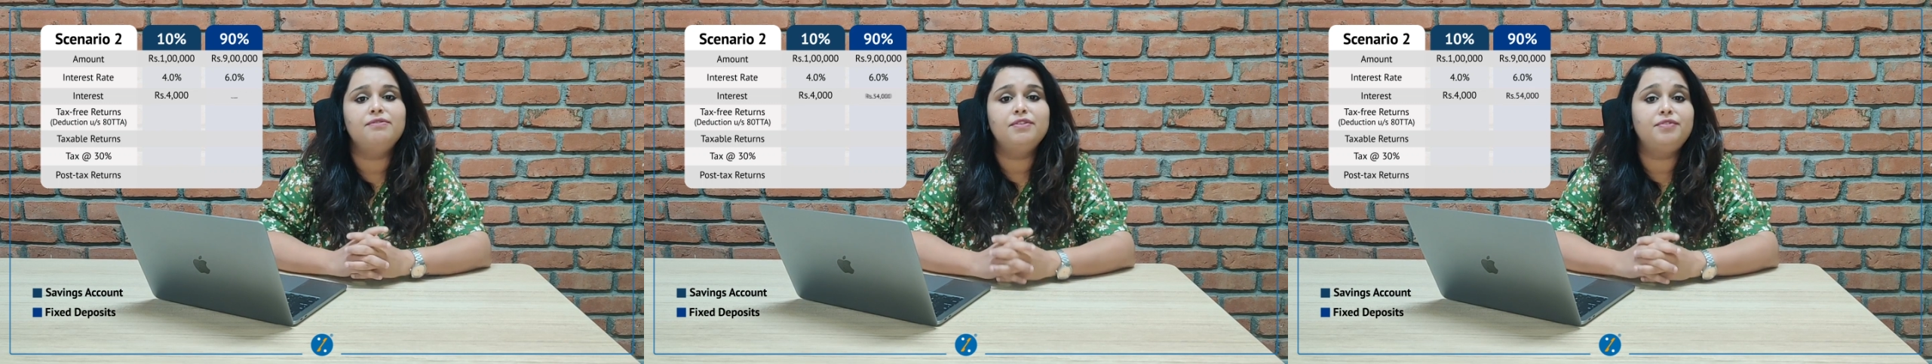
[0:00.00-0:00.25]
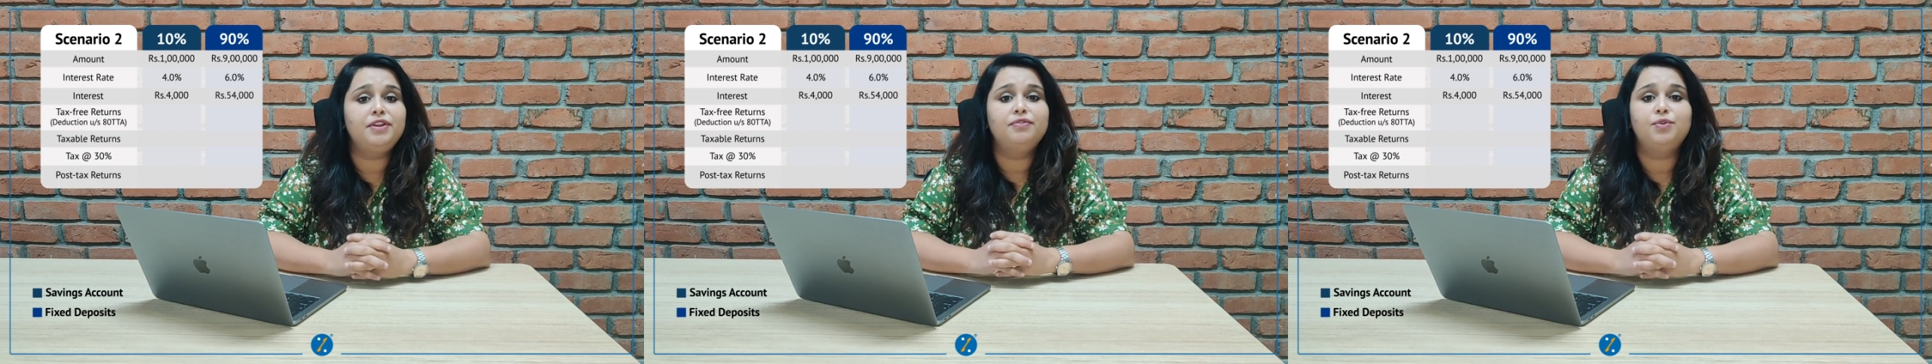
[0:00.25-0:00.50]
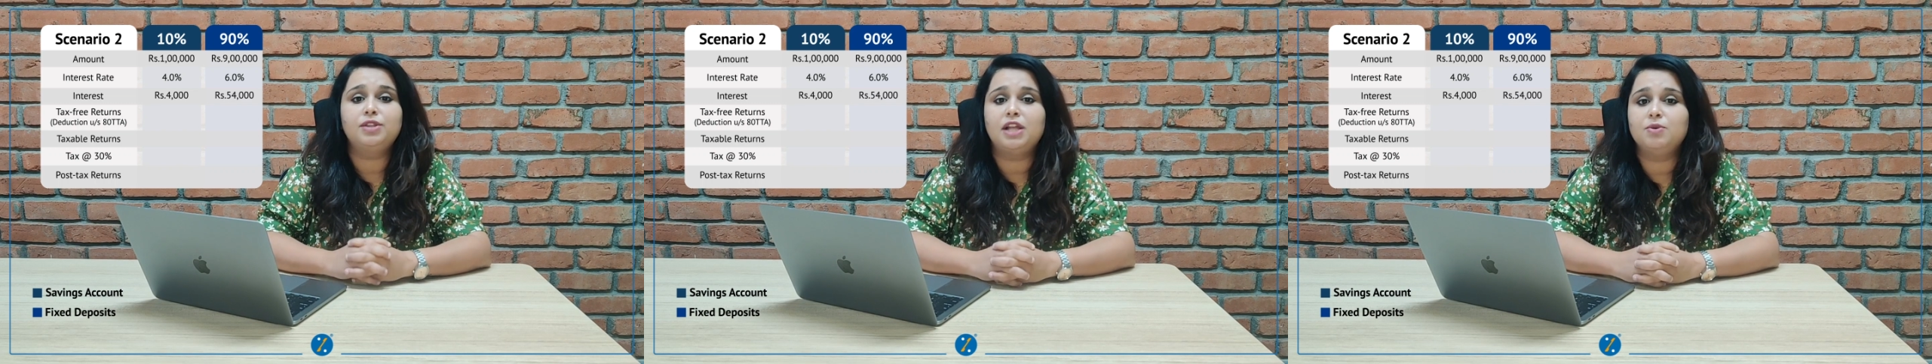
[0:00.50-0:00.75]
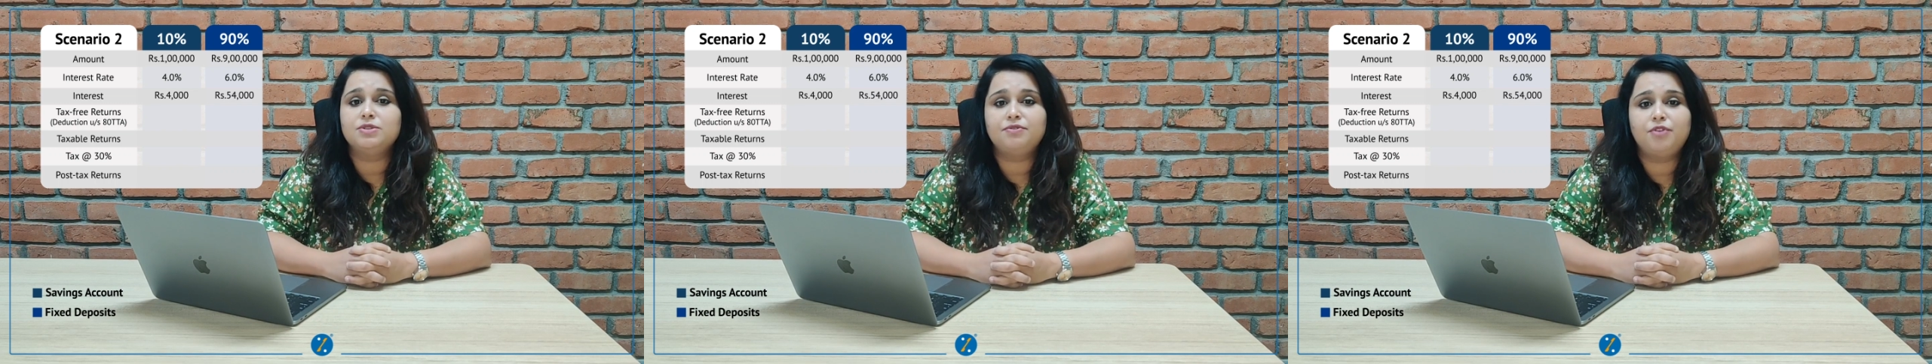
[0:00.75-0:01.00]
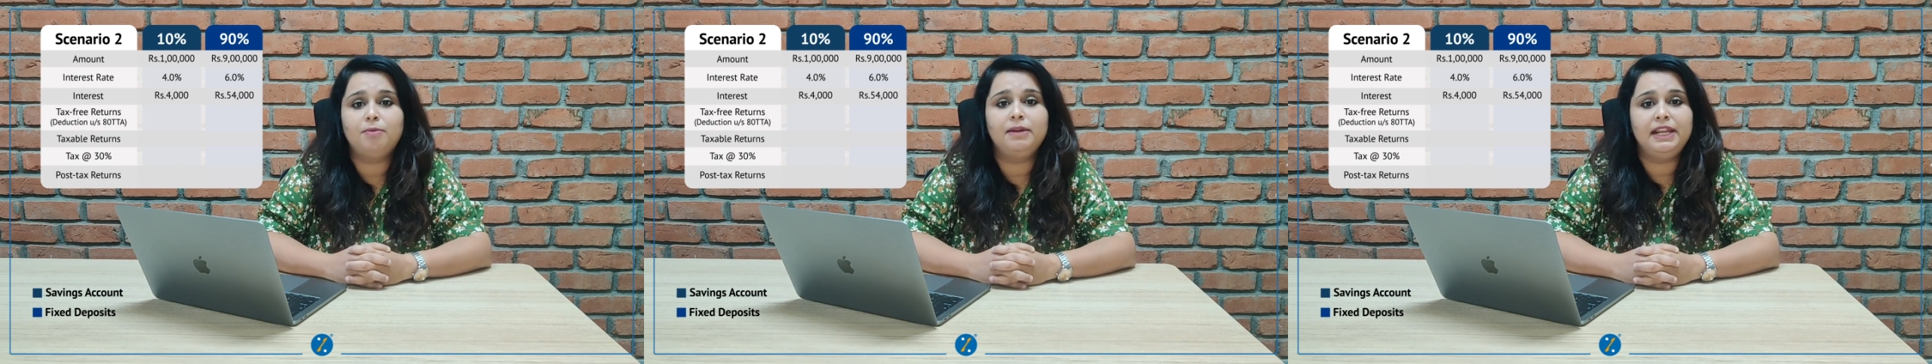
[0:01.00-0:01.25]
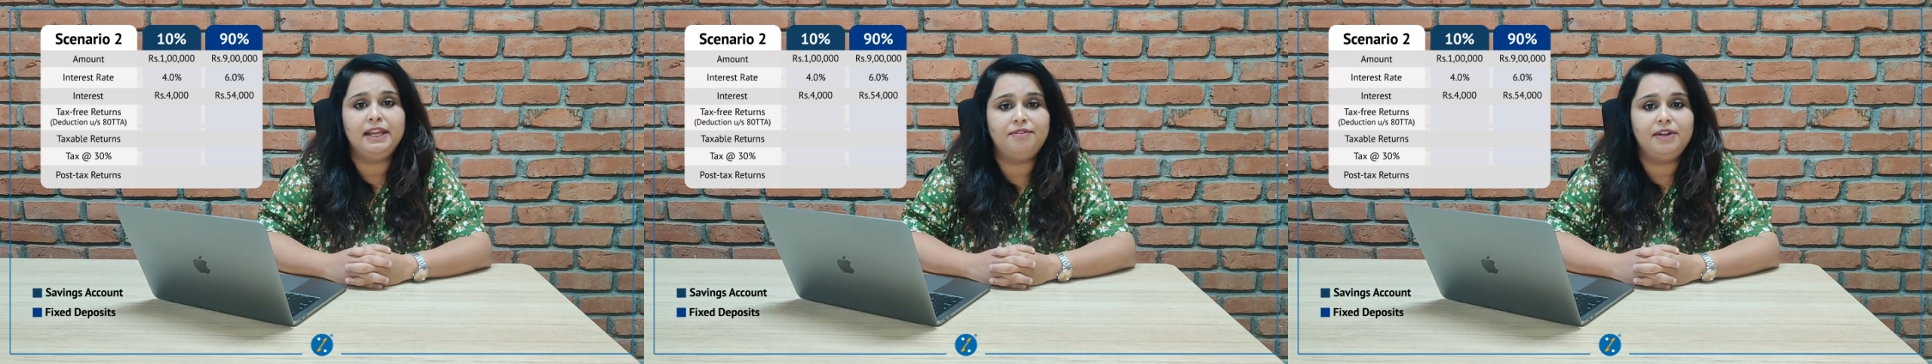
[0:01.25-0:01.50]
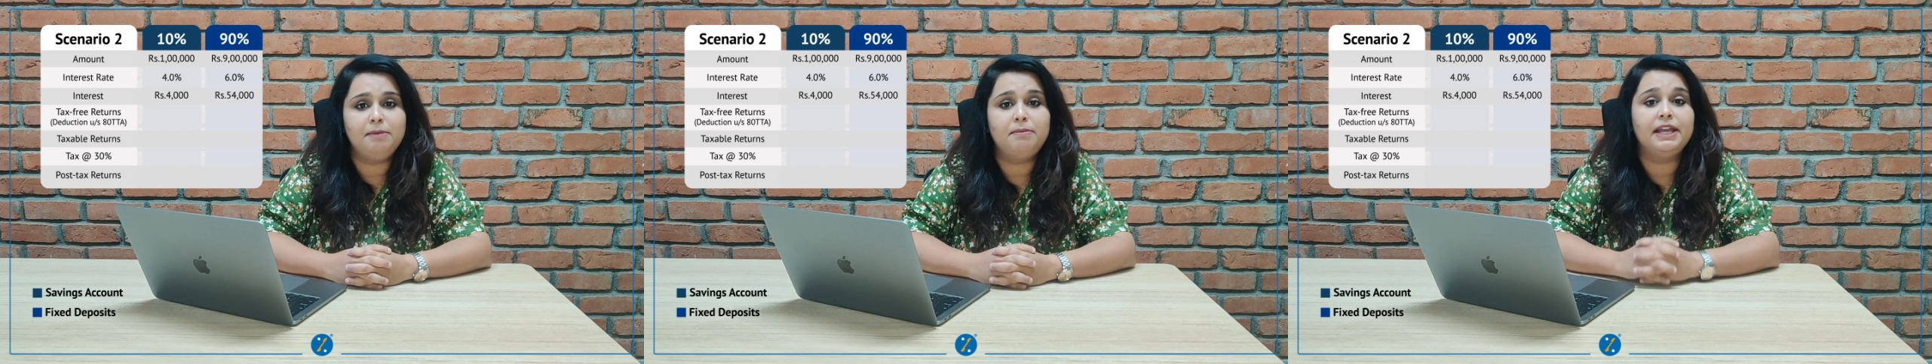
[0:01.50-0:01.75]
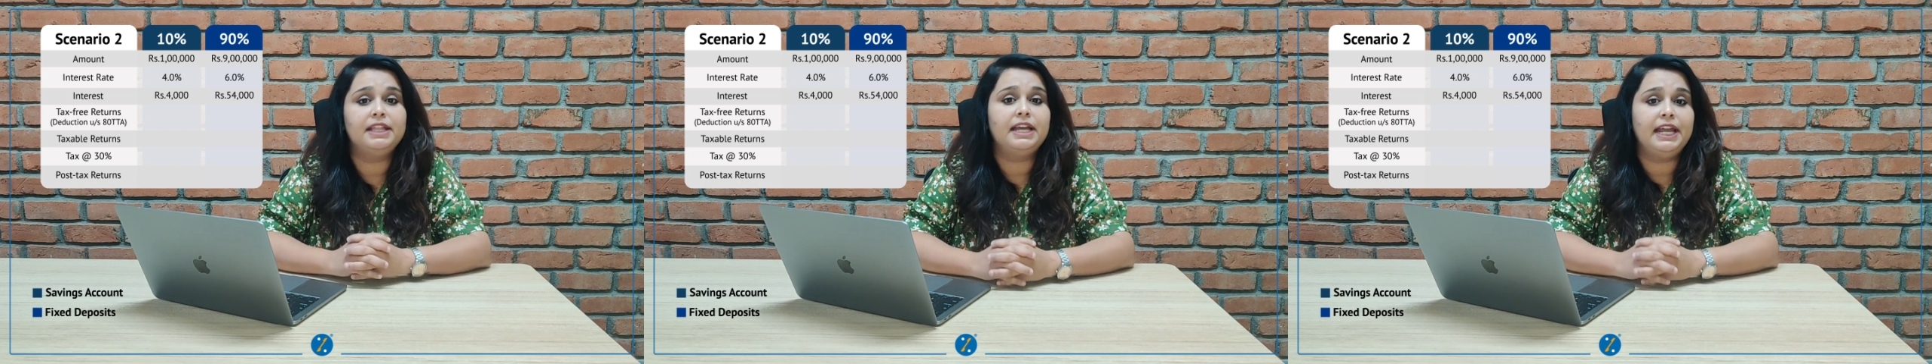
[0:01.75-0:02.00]
and 54,000 from an FD
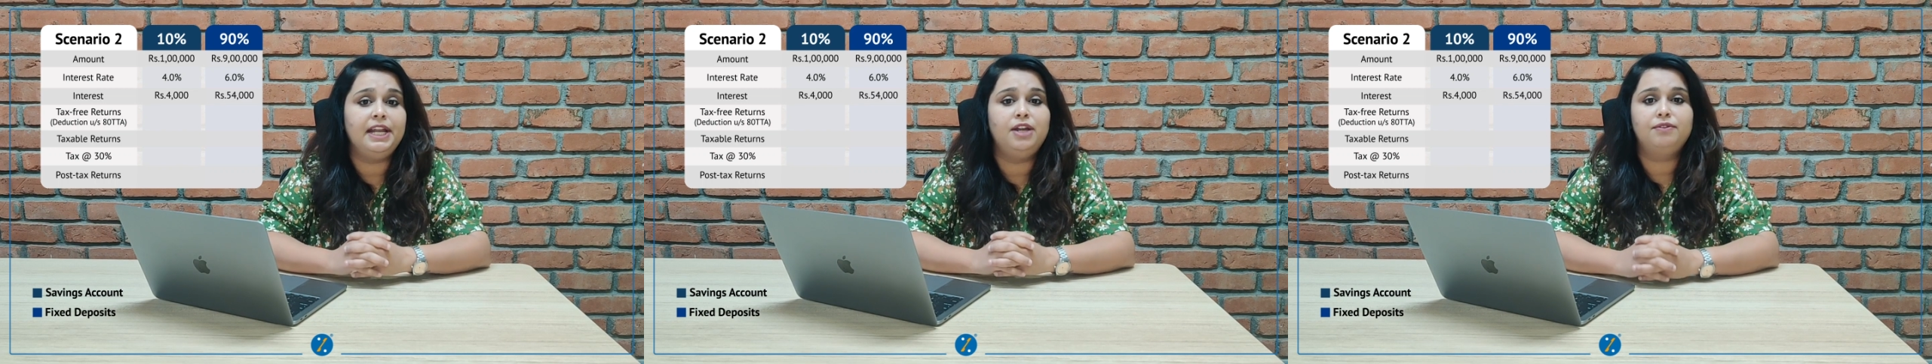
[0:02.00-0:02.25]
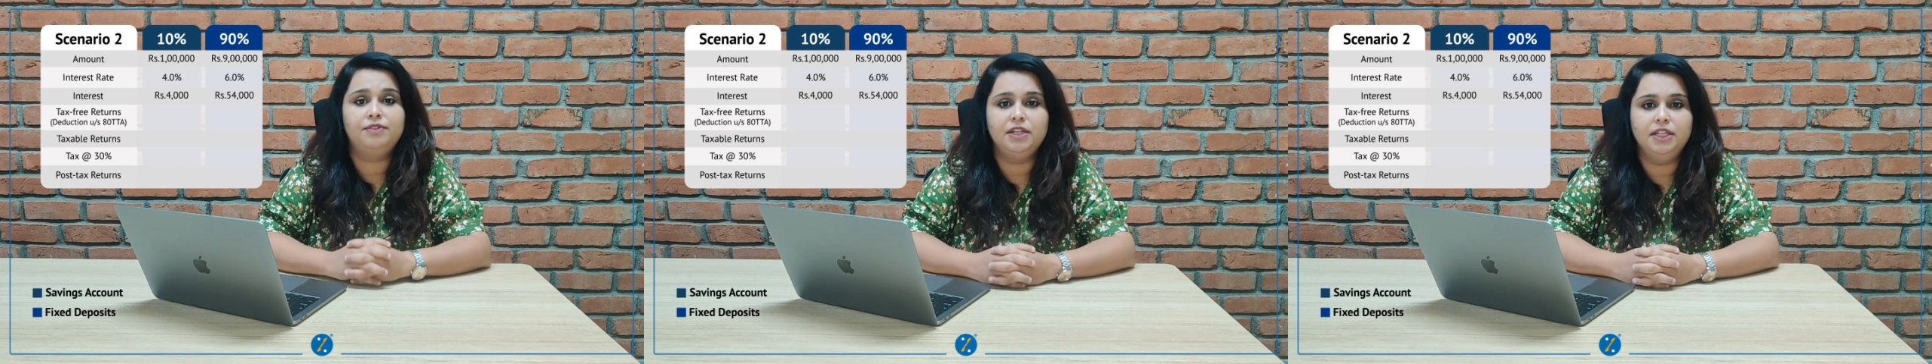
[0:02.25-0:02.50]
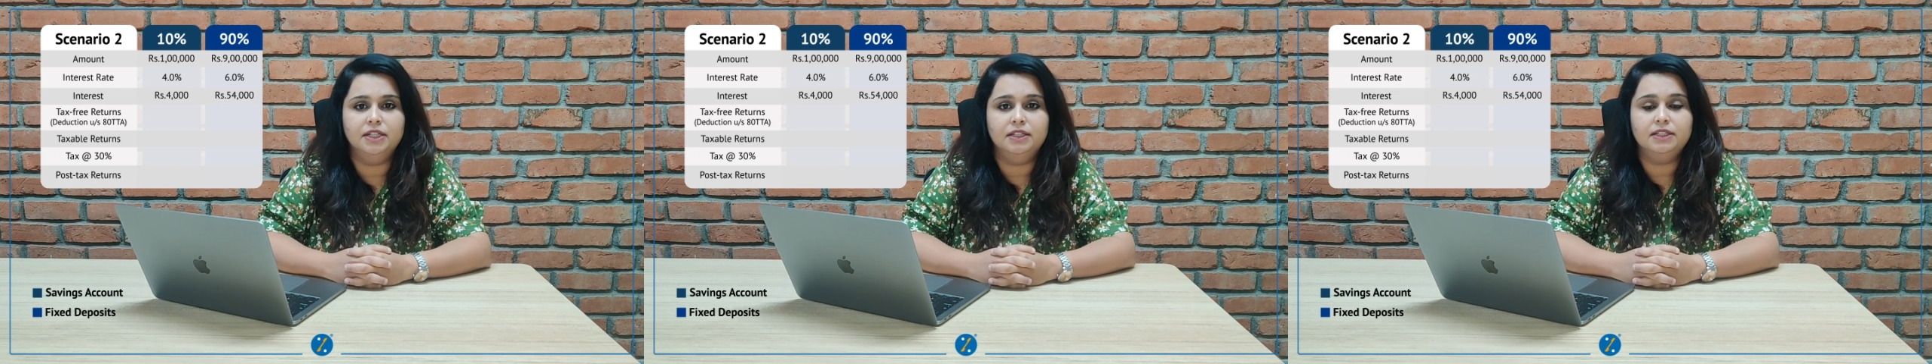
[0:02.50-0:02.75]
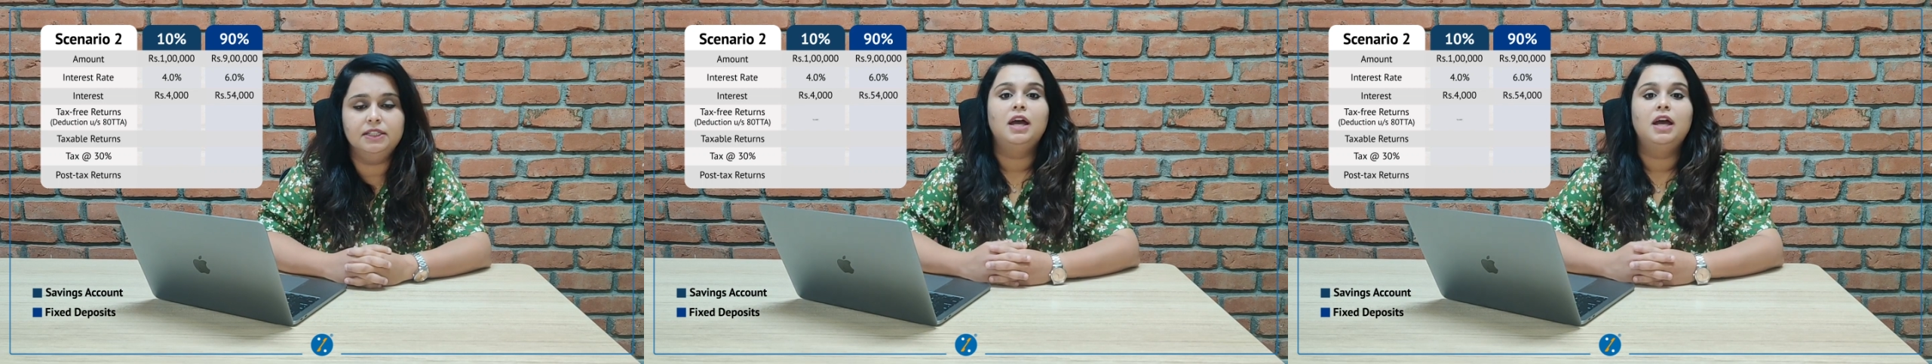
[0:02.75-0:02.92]
by the end of a year.